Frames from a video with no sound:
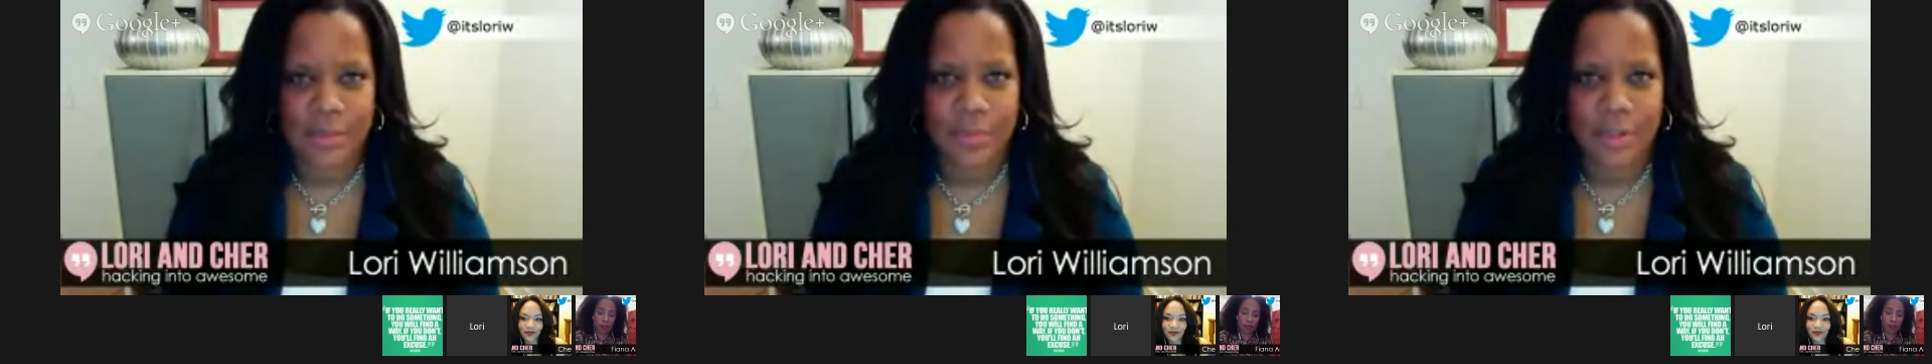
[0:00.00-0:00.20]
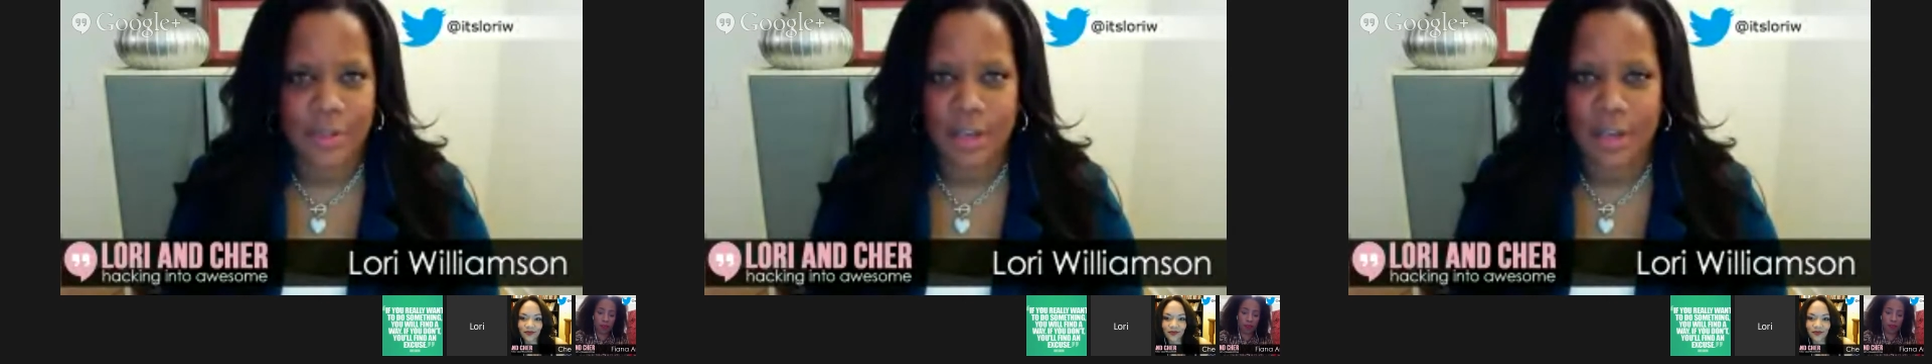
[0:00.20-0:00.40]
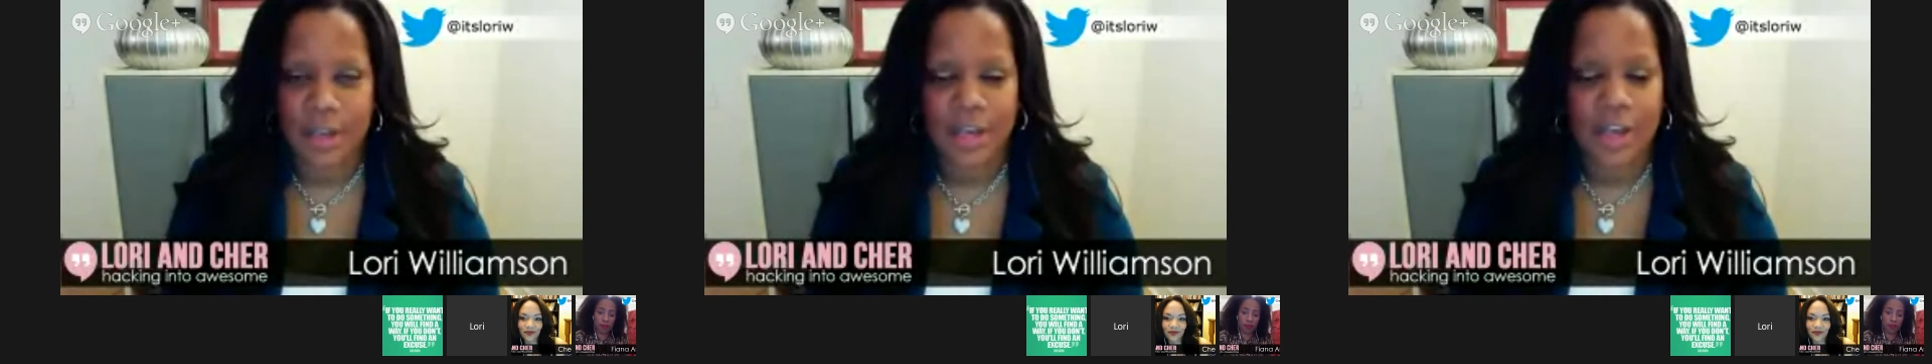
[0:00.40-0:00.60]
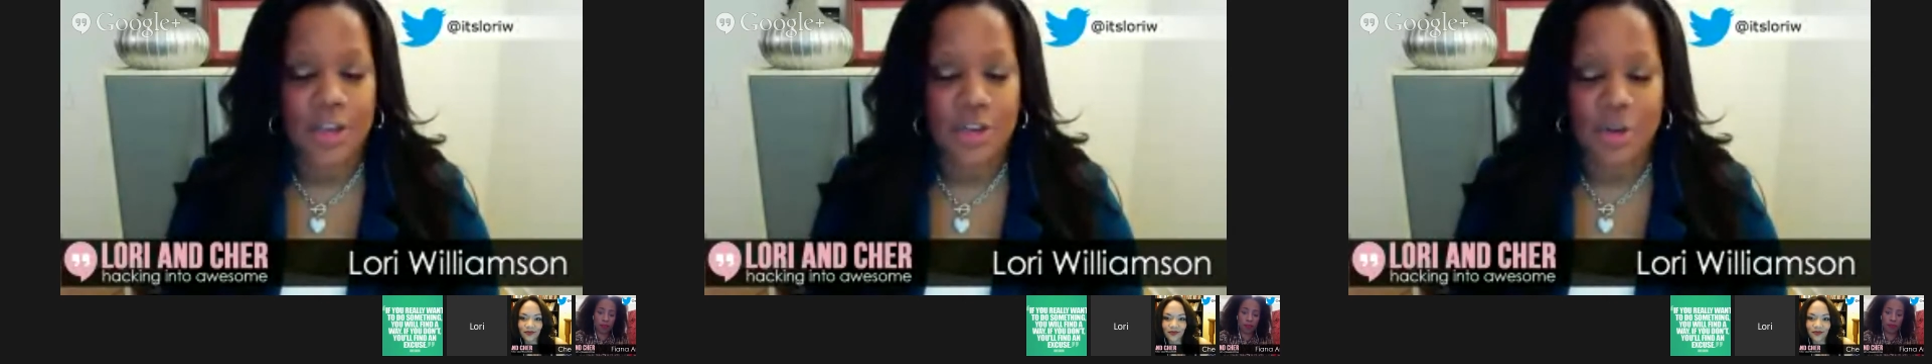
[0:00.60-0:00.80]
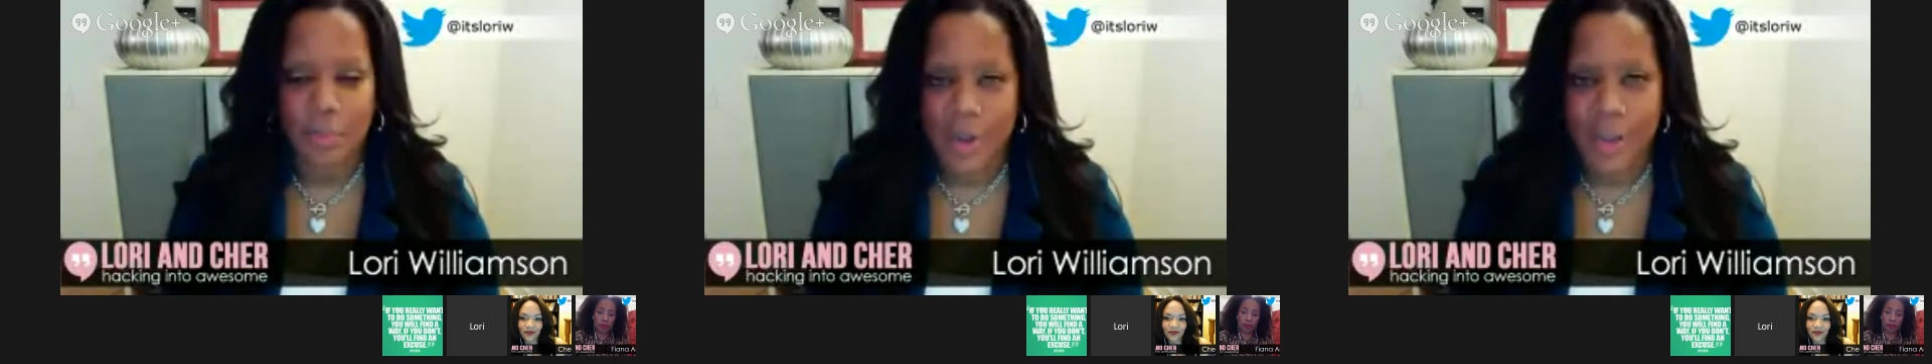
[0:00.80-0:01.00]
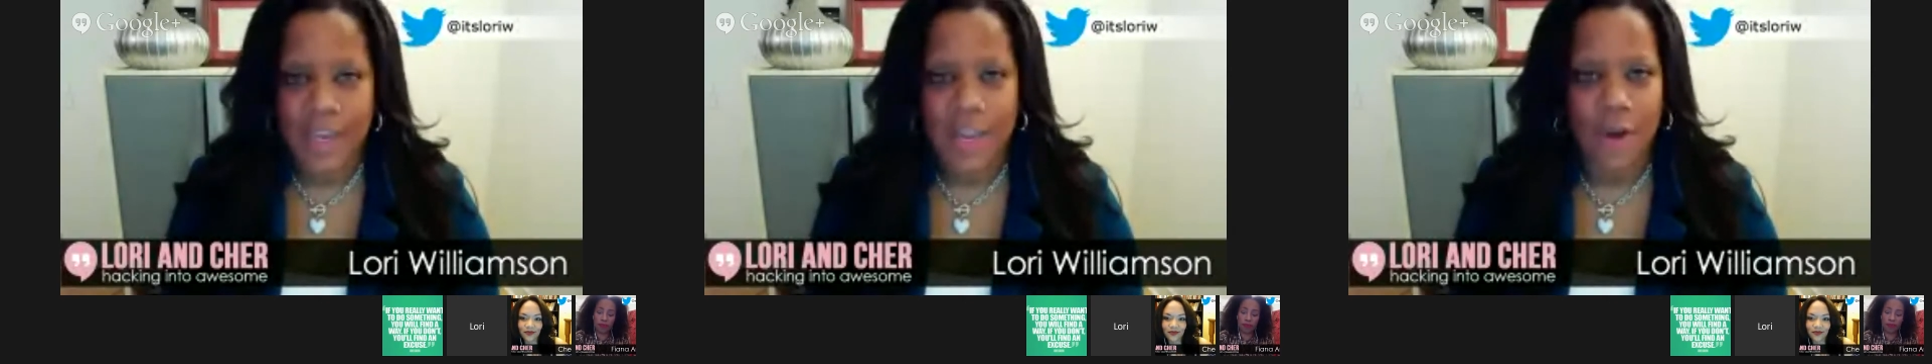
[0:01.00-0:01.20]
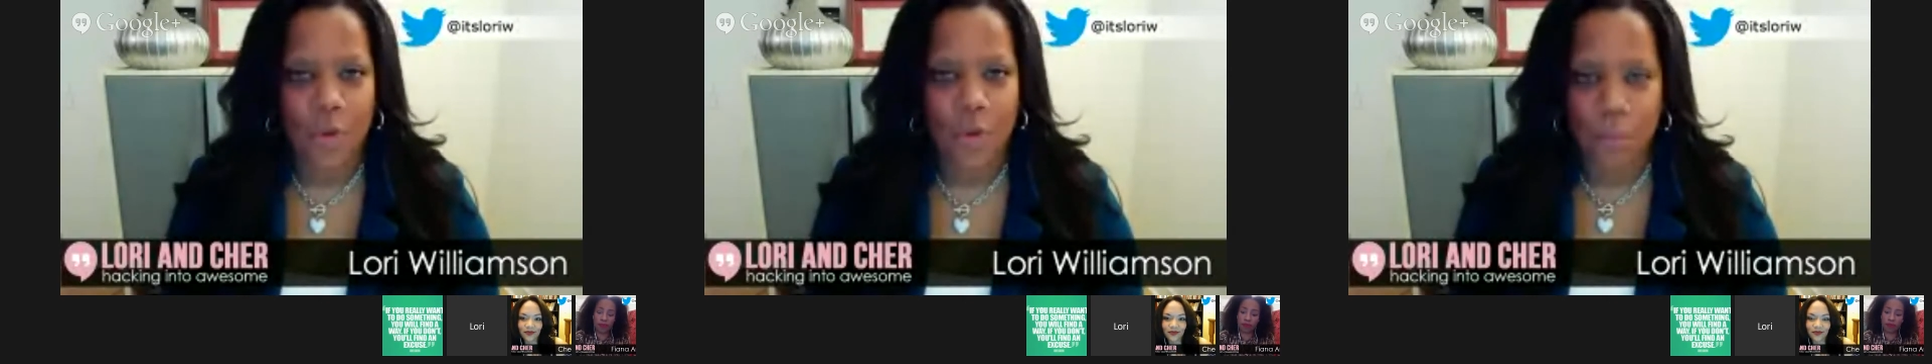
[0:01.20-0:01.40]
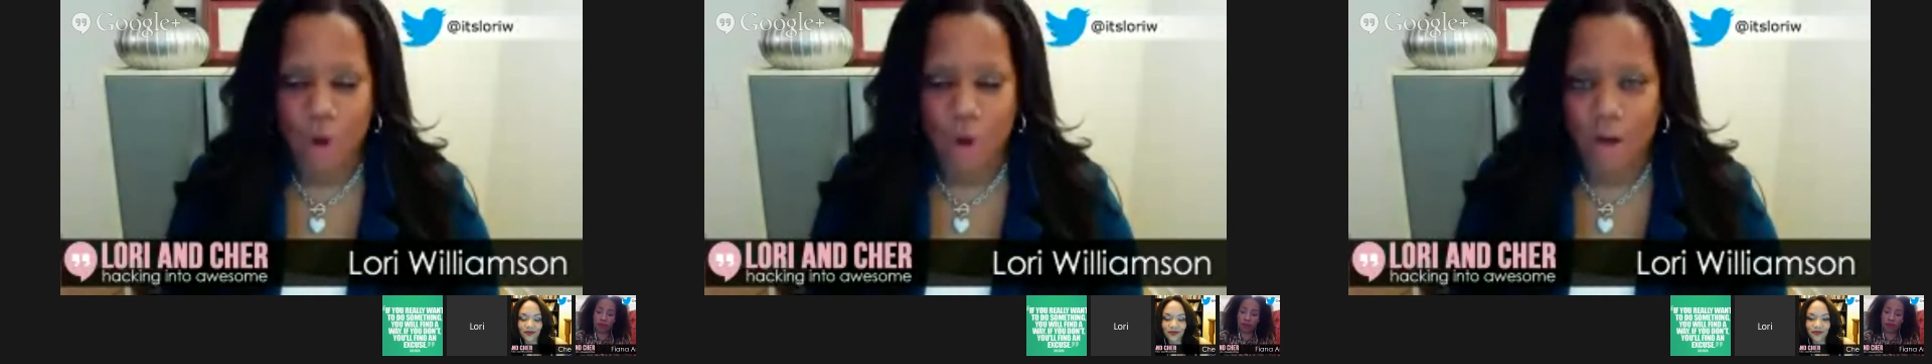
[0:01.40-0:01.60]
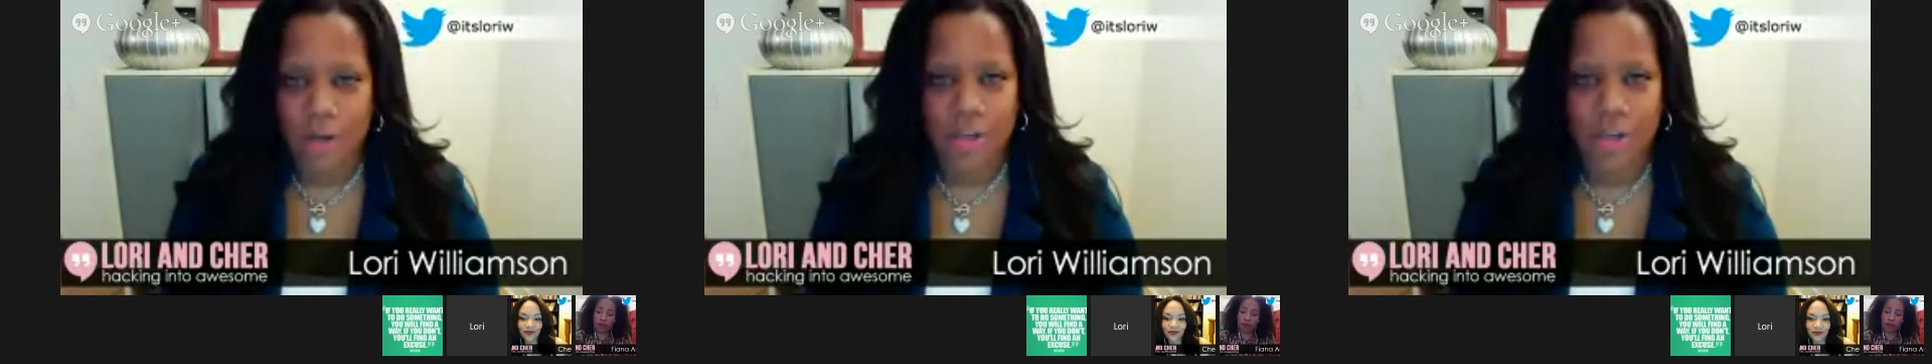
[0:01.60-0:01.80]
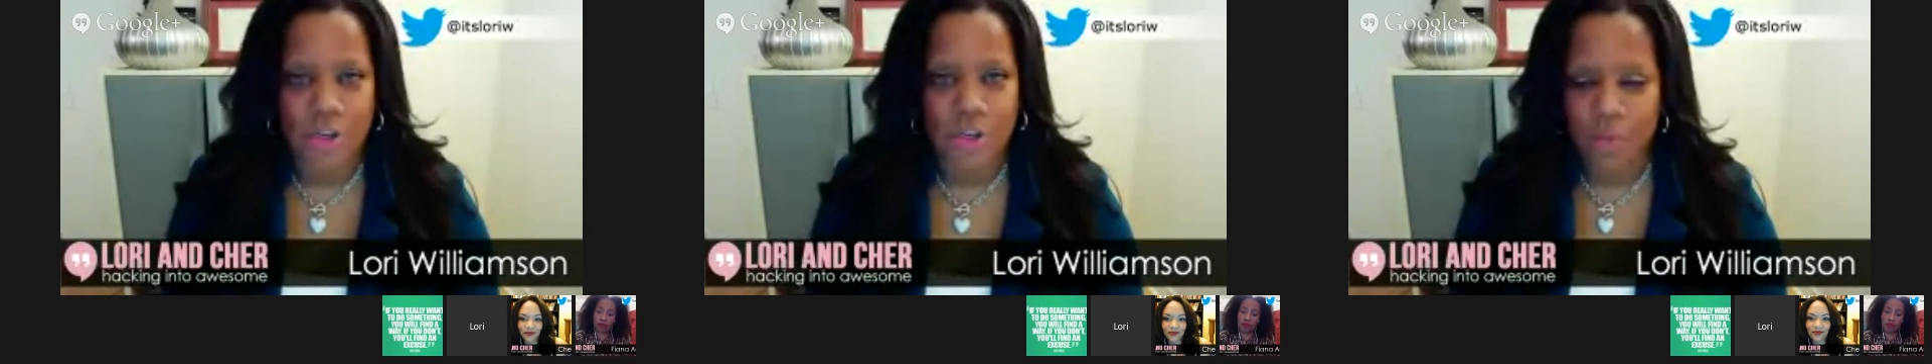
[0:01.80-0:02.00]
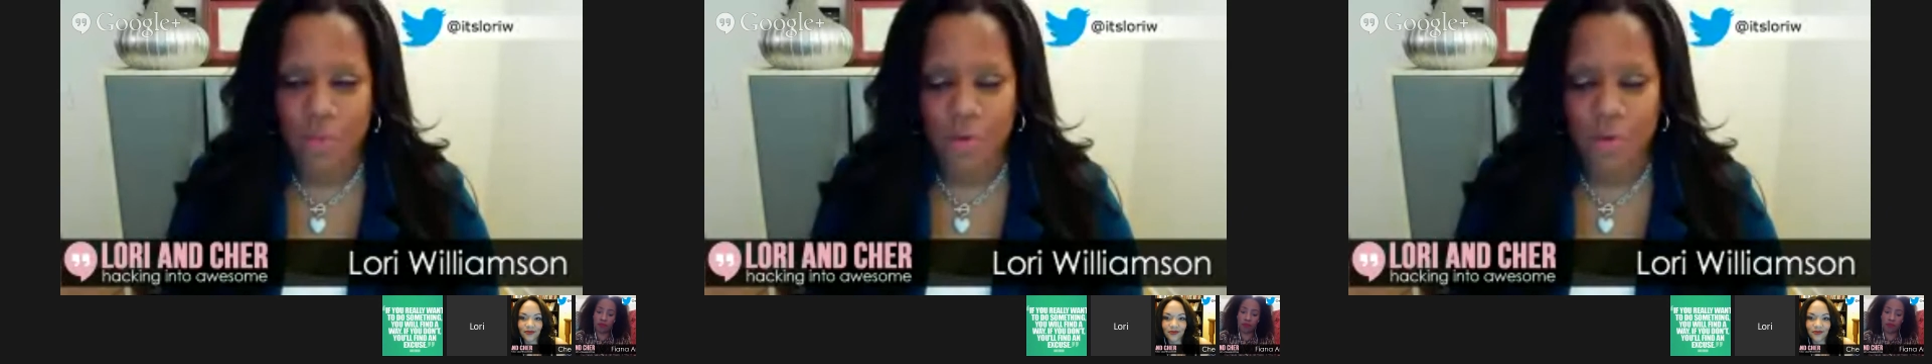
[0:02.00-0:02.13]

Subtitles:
really want something, you'll make it work.